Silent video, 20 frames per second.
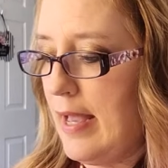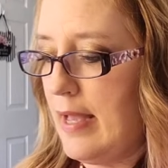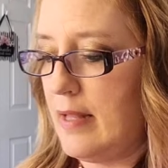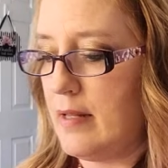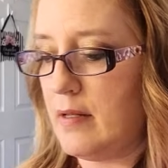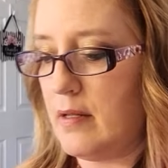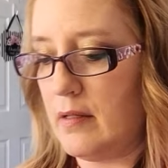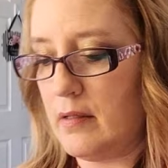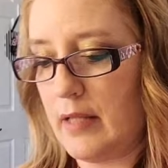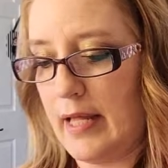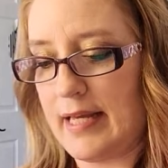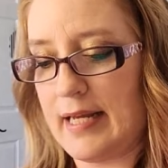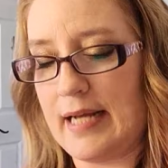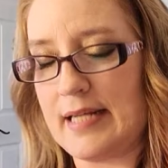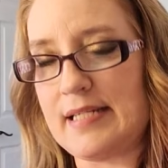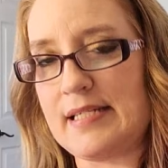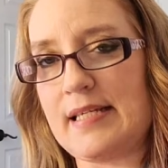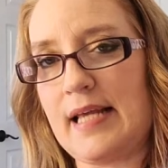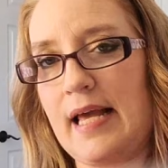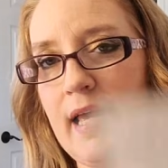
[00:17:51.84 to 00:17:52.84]
And
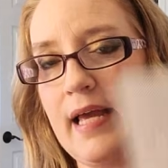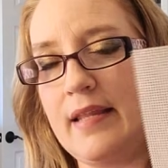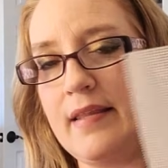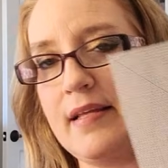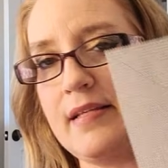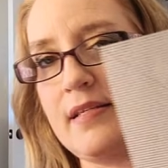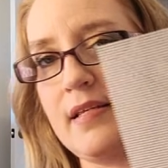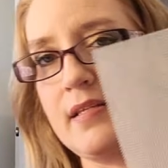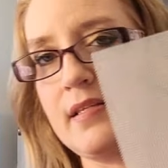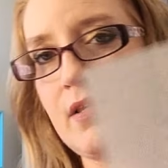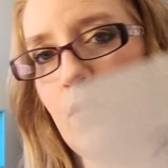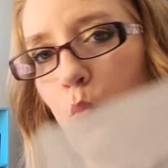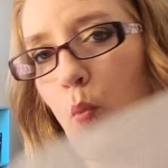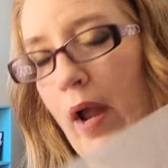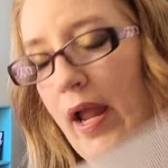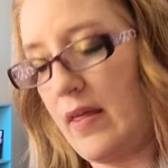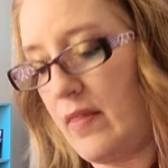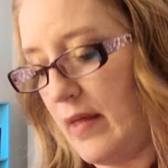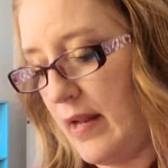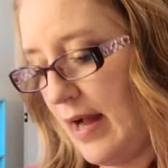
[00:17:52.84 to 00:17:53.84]
like I said, this is the
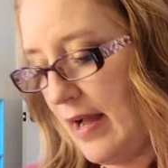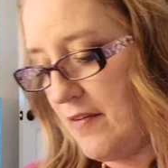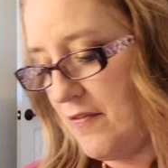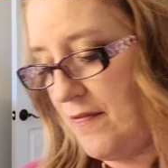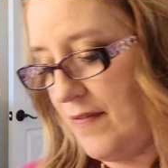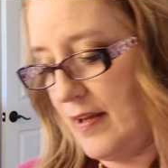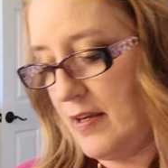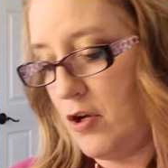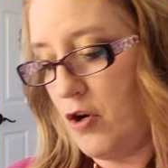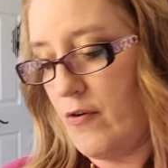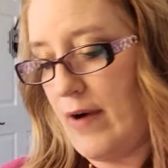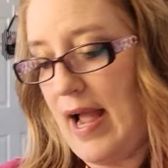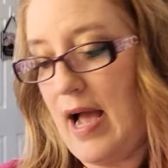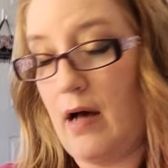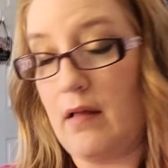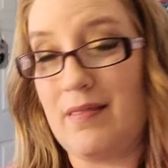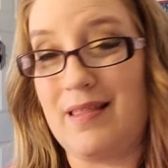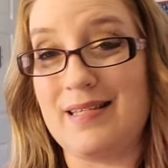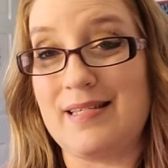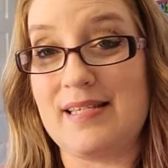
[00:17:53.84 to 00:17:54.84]
way that I figure
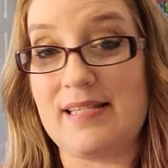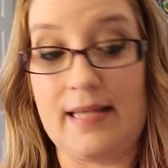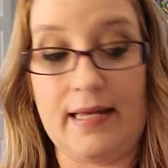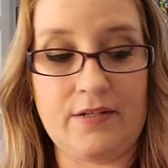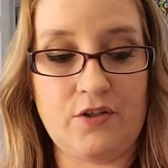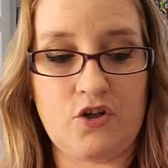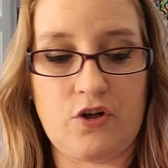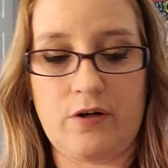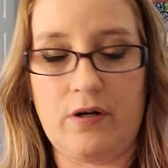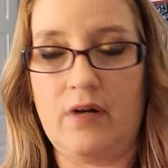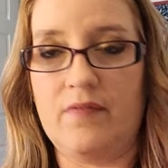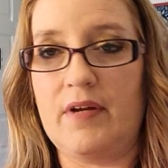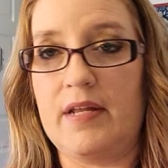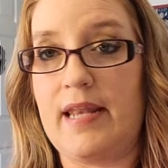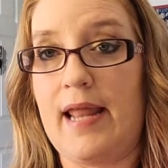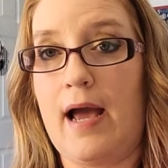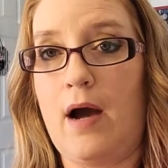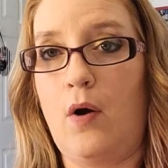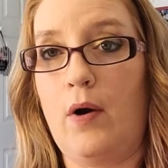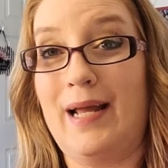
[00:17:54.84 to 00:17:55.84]
out the center
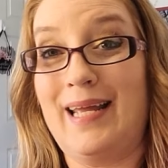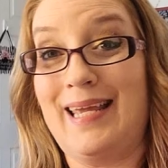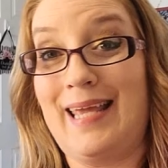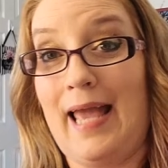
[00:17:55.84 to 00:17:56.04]
of it now.